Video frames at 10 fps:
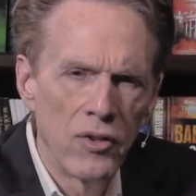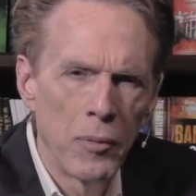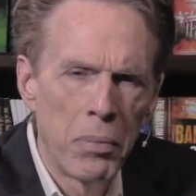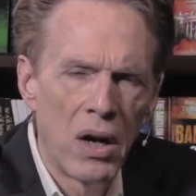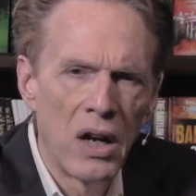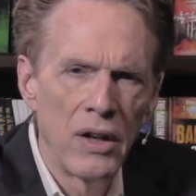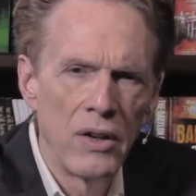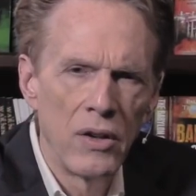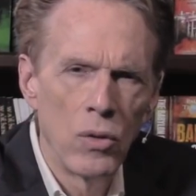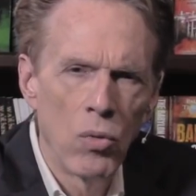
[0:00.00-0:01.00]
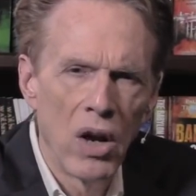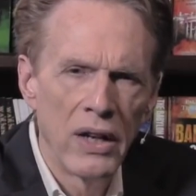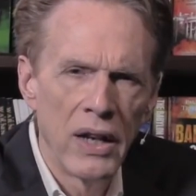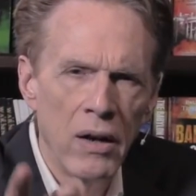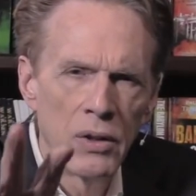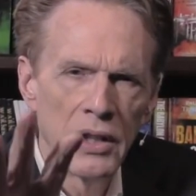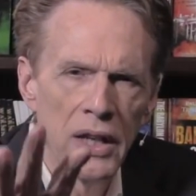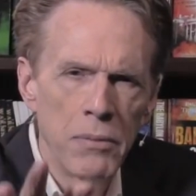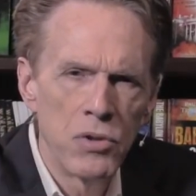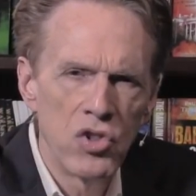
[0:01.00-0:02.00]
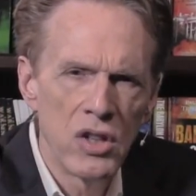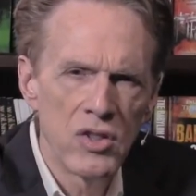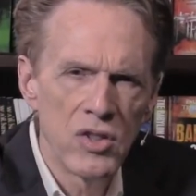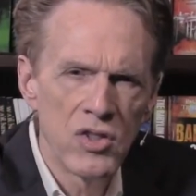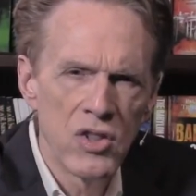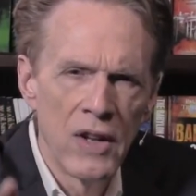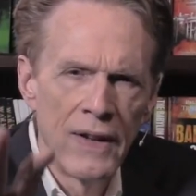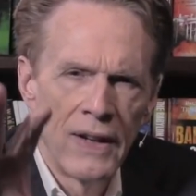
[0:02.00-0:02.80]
is upon you right now in the name of Jesus.